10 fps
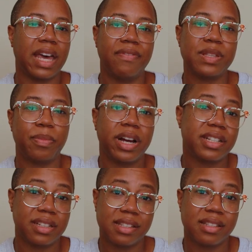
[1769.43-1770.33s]
Life is
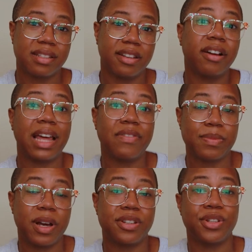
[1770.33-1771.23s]
precious. Your life
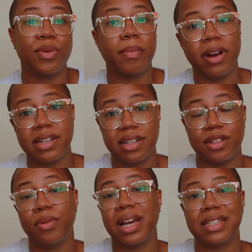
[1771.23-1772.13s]
is precious. You are
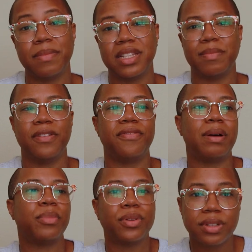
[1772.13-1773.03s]
precious. You are not something to be
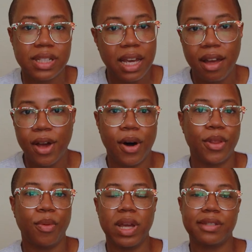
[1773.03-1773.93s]
fumbled
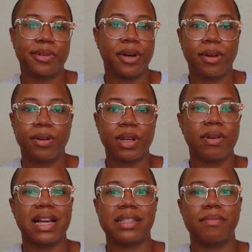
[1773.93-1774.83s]
on the way to a goal.
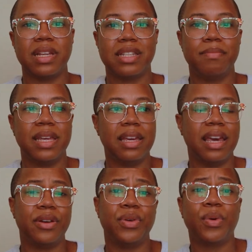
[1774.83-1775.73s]
You're not something to
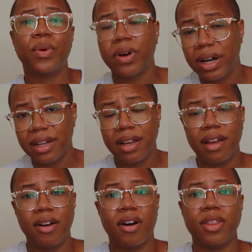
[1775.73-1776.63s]
be ignored
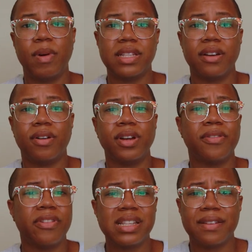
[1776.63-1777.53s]
on the way to your goal.
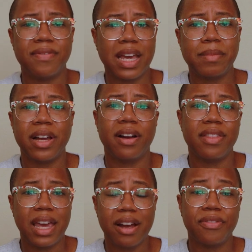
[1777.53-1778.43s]
Your friends and family are
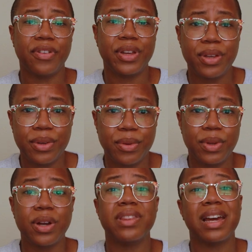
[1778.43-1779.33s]
there for
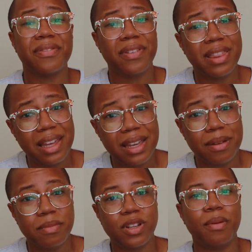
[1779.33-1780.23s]
you. You're there for
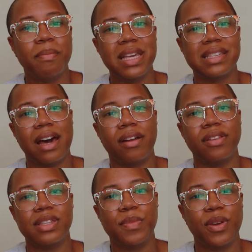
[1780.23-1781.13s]
them. Don't miss out
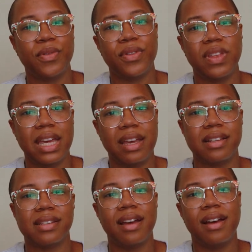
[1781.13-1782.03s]
on these beautiful
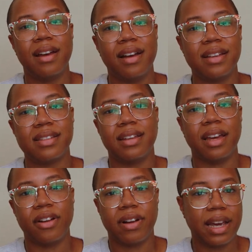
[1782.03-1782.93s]
things, hustling and